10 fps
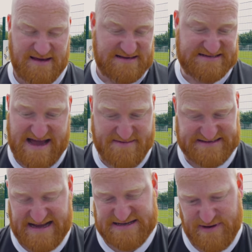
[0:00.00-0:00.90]
Same
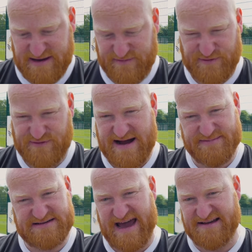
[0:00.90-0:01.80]
as last week. I thought they were
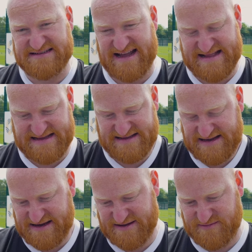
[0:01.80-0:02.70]
absolutely outstanding.
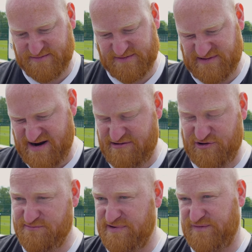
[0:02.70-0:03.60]
You know, they're
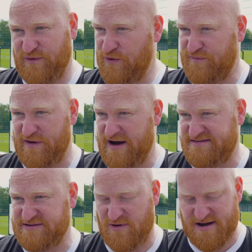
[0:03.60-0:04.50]
outnumbered
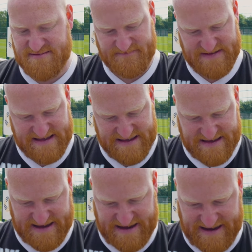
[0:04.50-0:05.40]

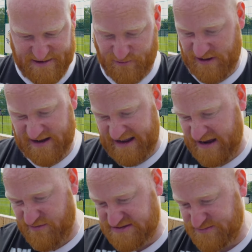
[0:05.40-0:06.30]
4-5-1. All I could
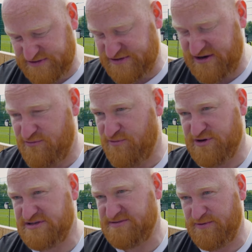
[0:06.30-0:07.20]
hear was Solihull
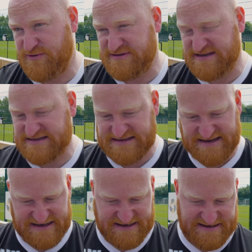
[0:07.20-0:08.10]
Moor supporters.
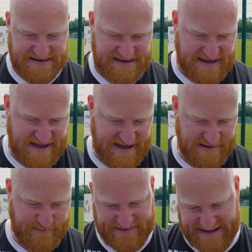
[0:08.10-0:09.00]

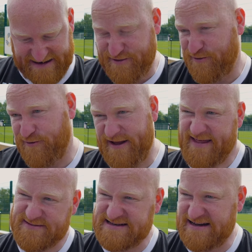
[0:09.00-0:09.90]
When they had a corner,
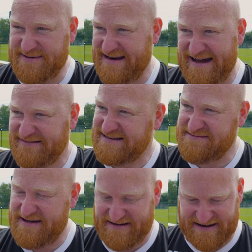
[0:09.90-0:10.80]
that was a little bit loud. That's
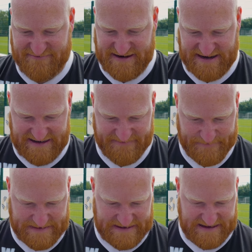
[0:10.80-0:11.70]
about it, really.
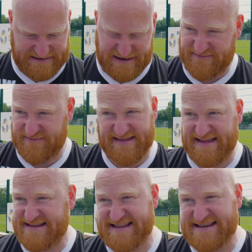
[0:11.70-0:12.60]
I don't even
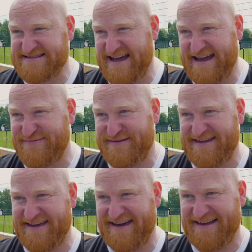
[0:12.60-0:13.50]
think they stayed for
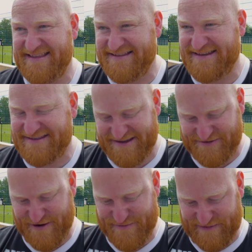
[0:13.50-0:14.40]
the
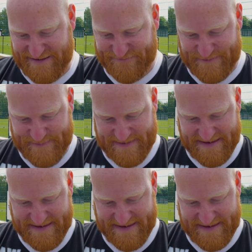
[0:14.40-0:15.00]
trophy lift-up.